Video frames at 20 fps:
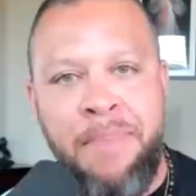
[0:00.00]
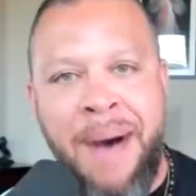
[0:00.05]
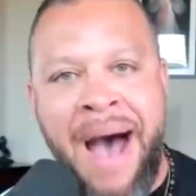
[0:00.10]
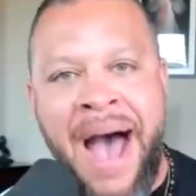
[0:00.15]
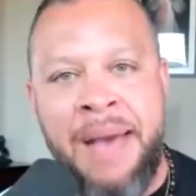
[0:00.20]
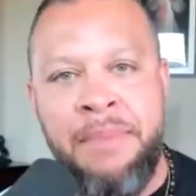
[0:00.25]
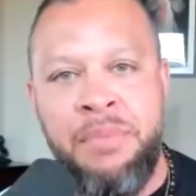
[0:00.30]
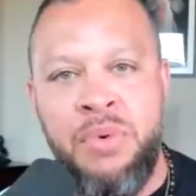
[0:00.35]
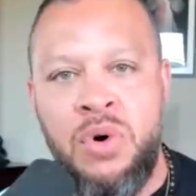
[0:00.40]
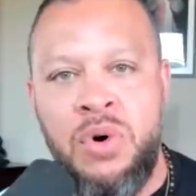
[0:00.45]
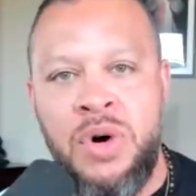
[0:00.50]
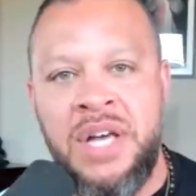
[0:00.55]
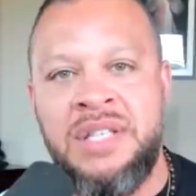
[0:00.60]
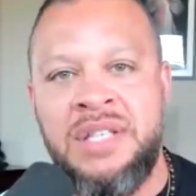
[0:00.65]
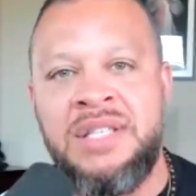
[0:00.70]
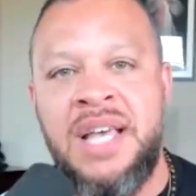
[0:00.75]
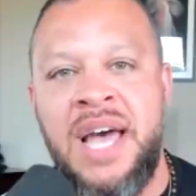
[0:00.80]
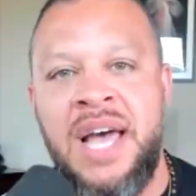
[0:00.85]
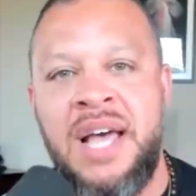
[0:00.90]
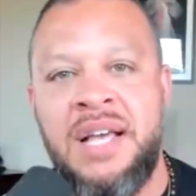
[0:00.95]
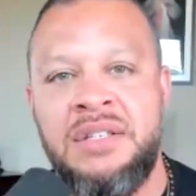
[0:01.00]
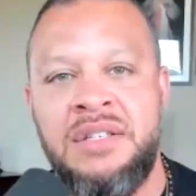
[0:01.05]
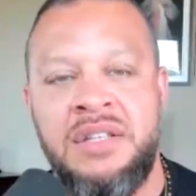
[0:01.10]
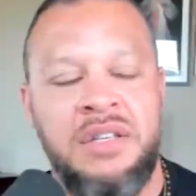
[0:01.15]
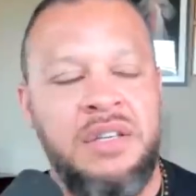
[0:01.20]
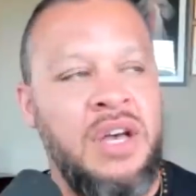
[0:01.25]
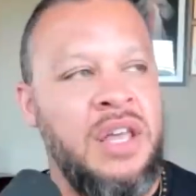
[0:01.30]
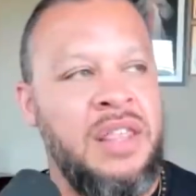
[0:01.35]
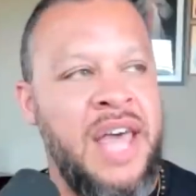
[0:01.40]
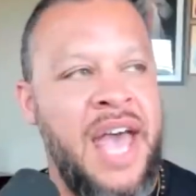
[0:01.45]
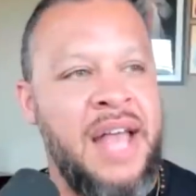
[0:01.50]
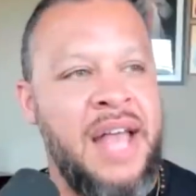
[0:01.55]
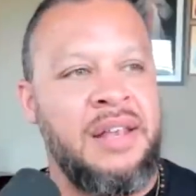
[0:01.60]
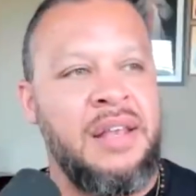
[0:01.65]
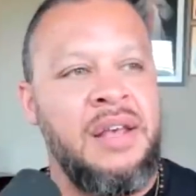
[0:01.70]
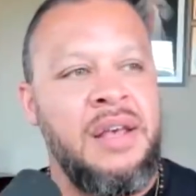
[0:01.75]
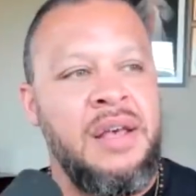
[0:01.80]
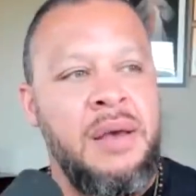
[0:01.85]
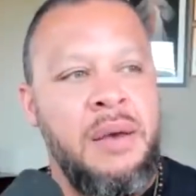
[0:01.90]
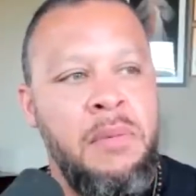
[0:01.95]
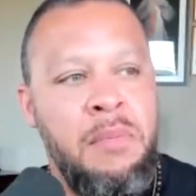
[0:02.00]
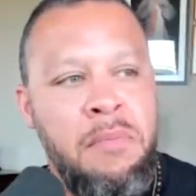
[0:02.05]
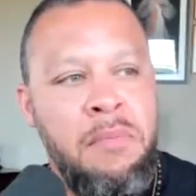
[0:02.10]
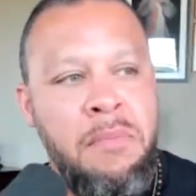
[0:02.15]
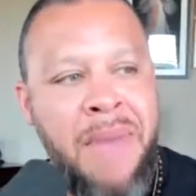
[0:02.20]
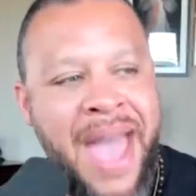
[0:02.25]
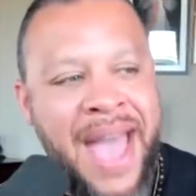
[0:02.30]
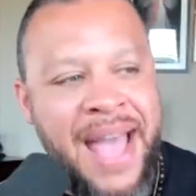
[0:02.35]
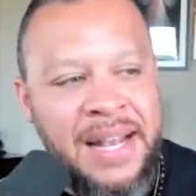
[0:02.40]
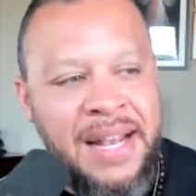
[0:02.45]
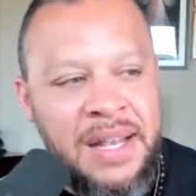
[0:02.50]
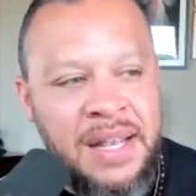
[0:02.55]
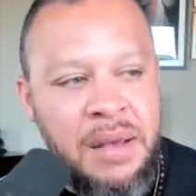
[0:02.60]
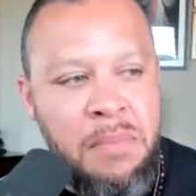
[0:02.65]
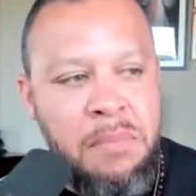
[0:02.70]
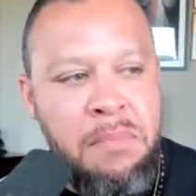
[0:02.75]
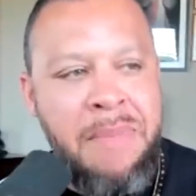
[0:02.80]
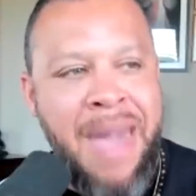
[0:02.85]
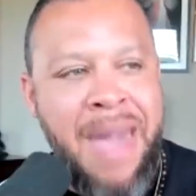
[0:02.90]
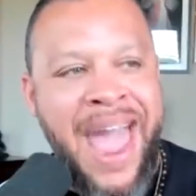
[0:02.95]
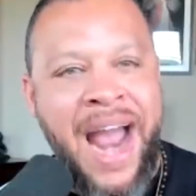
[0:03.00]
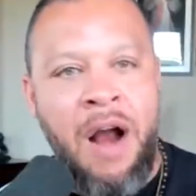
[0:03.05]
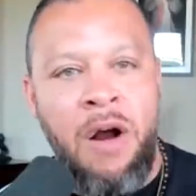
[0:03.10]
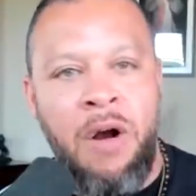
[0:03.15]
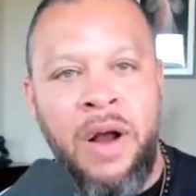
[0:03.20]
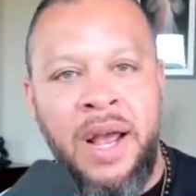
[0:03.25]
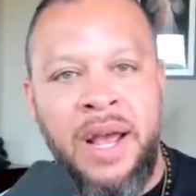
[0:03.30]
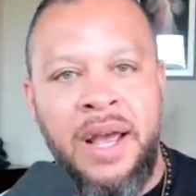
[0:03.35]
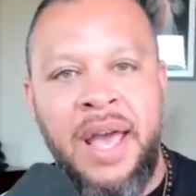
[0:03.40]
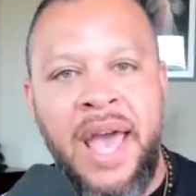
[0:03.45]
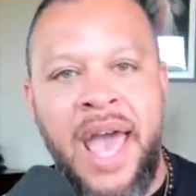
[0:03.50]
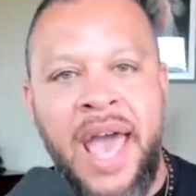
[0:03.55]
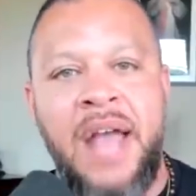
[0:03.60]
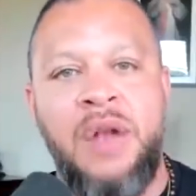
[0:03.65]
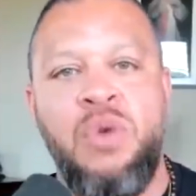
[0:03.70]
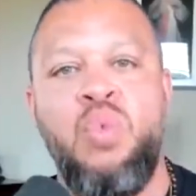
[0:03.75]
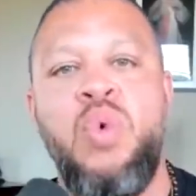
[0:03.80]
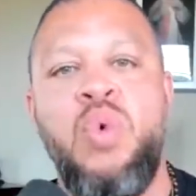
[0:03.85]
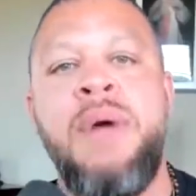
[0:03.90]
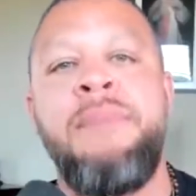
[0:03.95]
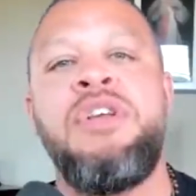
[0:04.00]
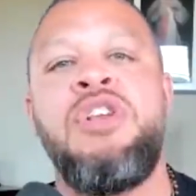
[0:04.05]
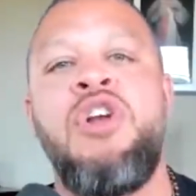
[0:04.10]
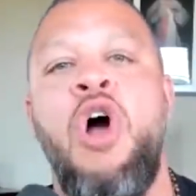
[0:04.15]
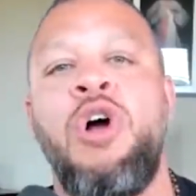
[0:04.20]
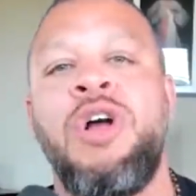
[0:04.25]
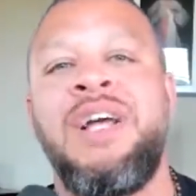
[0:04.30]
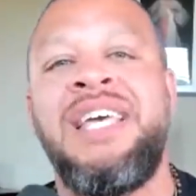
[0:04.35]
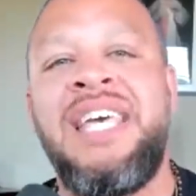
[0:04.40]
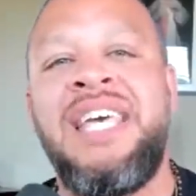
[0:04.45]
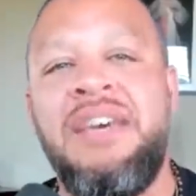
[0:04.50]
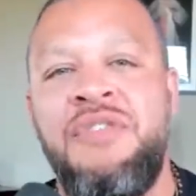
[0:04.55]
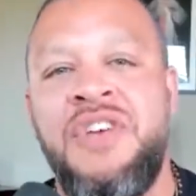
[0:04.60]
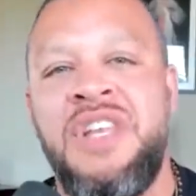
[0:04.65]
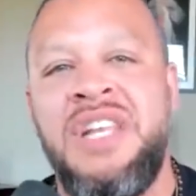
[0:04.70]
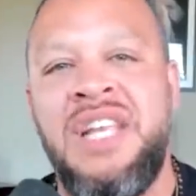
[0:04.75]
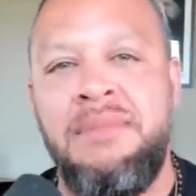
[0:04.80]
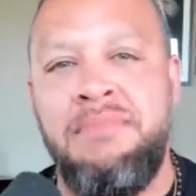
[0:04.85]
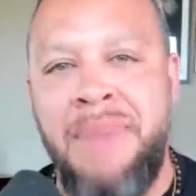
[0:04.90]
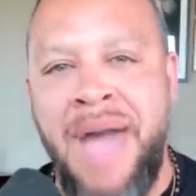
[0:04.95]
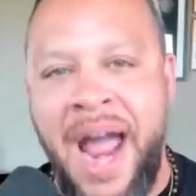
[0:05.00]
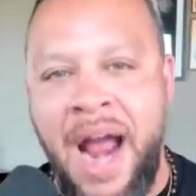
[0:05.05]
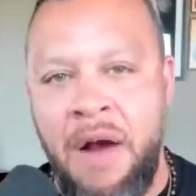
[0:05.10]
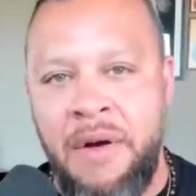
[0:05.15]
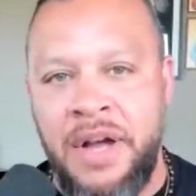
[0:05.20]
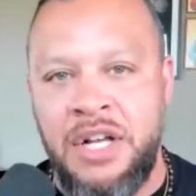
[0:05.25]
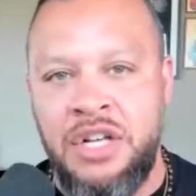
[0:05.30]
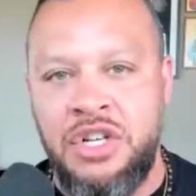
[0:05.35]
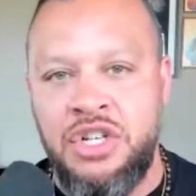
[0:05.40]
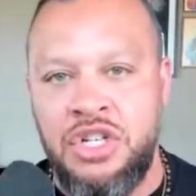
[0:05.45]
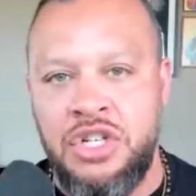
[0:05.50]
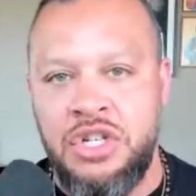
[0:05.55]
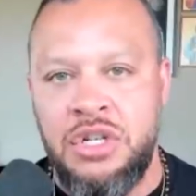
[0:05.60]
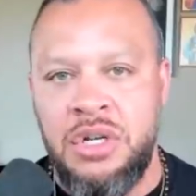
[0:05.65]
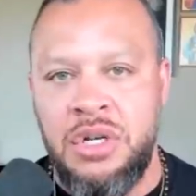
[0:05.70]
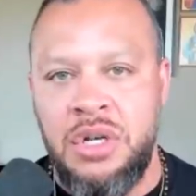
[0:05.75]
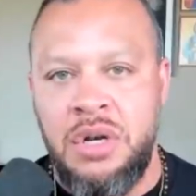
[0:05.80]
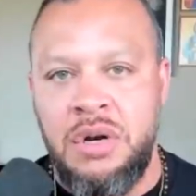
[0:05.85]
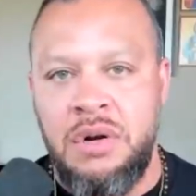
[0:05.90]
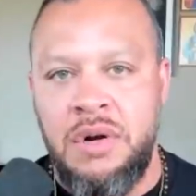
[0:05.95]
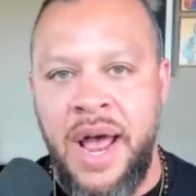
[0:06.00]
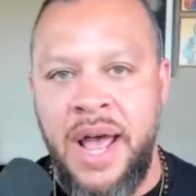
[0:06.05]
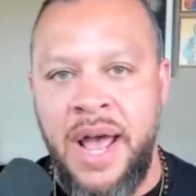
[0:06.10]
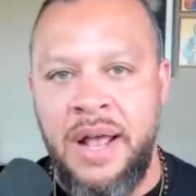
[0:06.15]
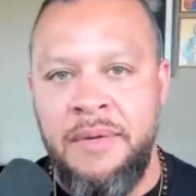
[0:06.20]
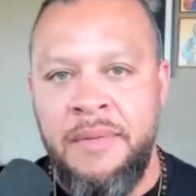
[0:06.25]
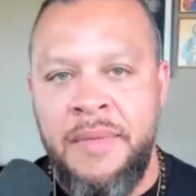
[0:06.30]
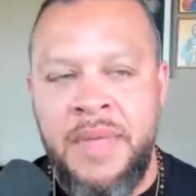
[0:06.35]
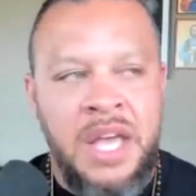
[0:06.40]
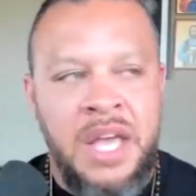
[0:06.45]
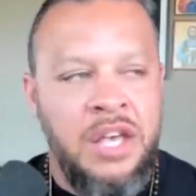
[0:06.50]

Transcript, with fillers: Bible, it says that men marry and women are given in marriage right?